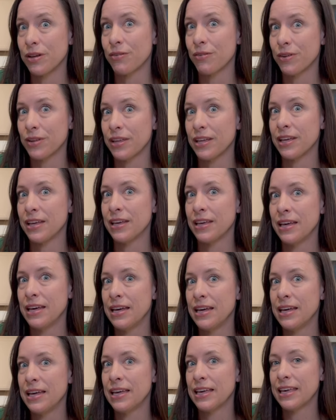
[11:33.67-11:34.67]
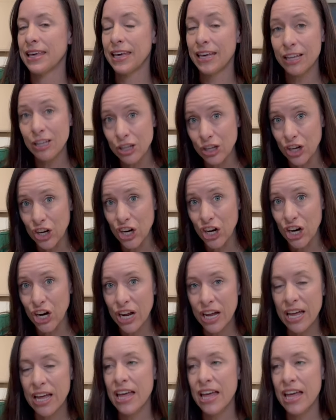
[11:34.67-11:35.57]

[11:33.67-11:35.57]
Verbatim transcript: really killer.